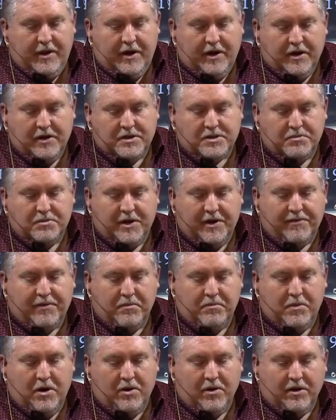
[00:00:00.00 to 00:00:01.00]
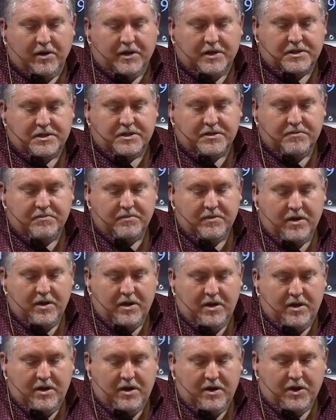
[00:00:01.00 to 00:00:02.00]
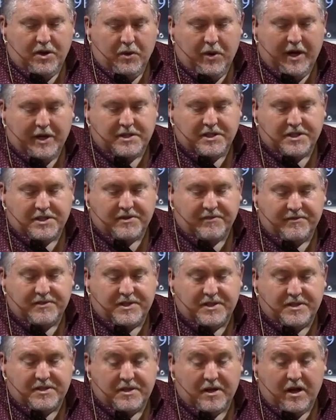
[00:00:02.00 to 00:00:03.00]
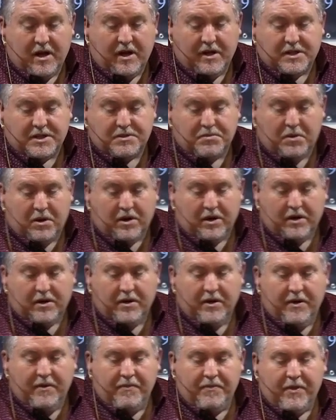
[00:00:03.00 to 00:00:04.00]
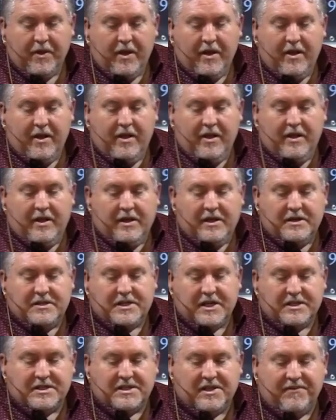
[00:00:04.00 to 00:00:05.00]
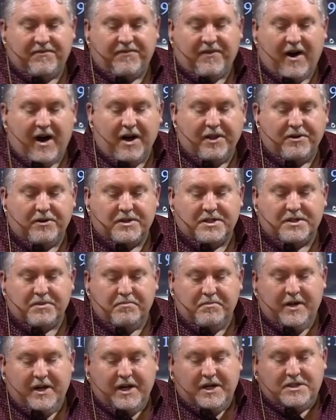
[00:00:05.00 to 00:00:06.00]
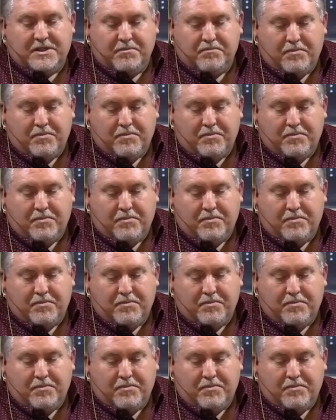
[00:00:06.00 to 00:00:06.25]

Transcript: Here are some different modalists Noetus of uh, Smyrna says, The Father submitted to